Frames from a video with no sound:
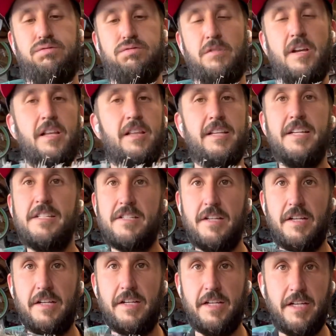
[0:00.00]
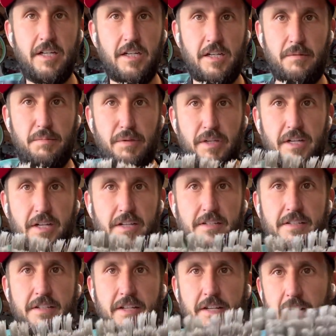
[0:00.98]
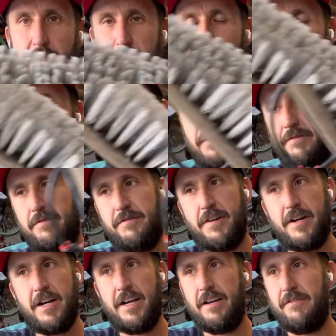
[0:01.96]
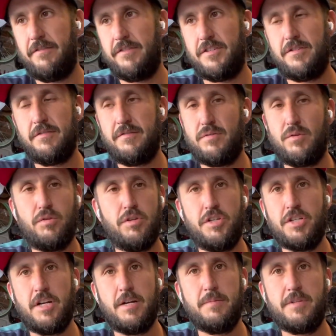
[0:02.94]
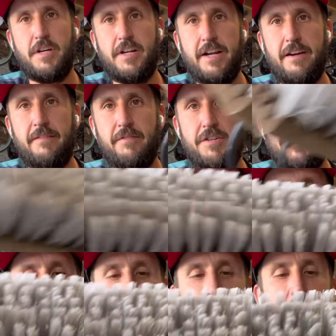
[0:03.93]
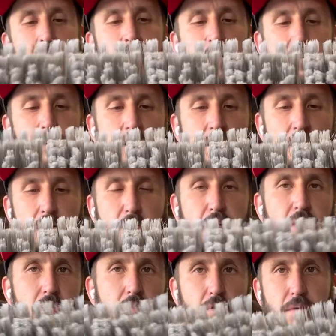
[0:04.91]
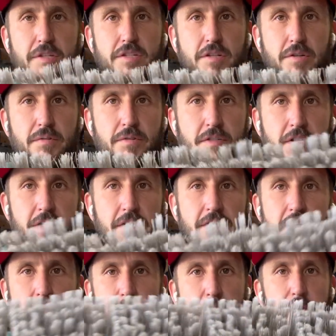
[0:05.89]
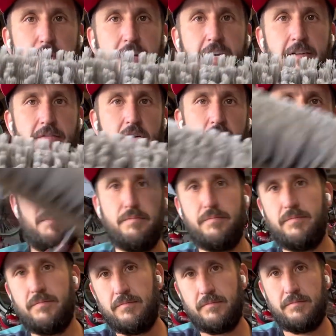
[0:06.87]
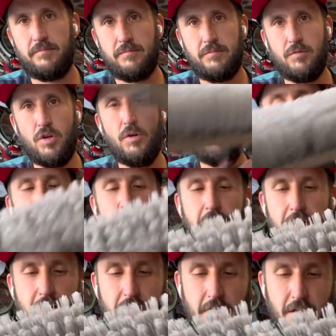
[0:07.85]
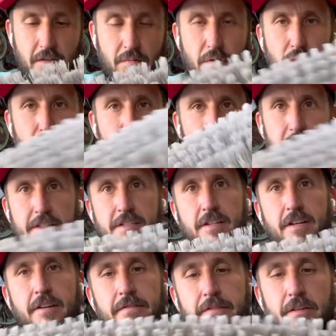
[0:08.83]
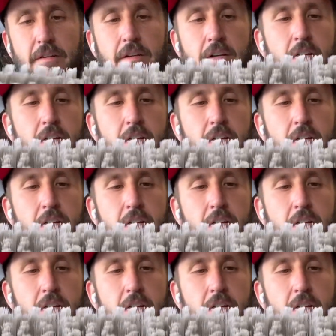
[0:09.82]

at least a year plus, and I'm doing 5 solar jobs on average a day. You know, we don't always use this. I mean, we have our robot and our rotary stuff, and